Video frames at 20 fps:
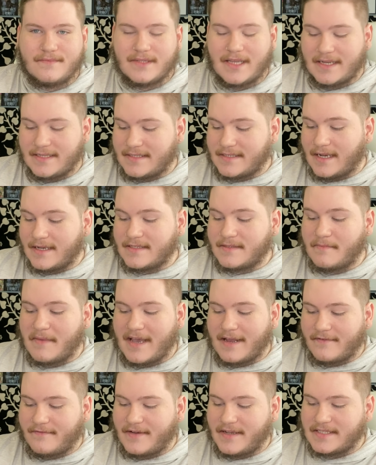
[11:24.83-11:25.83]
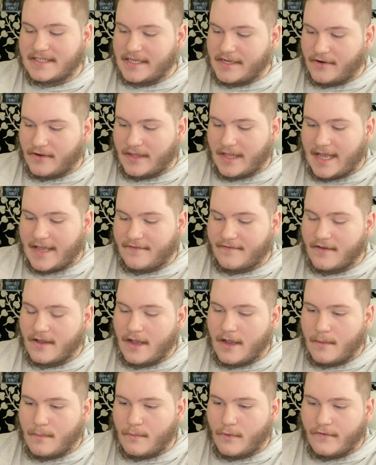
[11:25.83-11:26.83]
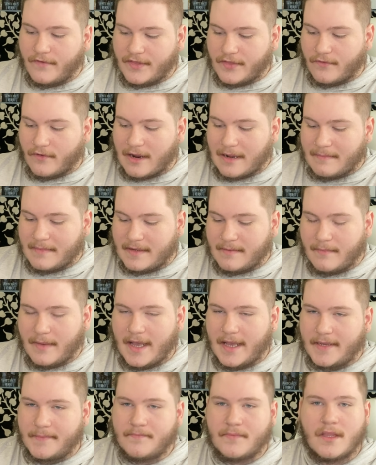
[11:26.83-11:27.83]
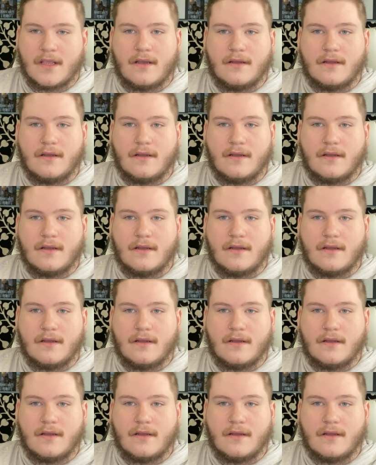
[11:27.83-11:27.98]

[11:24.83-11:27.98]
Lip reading: that does manifest in your life moving throughout mid-May,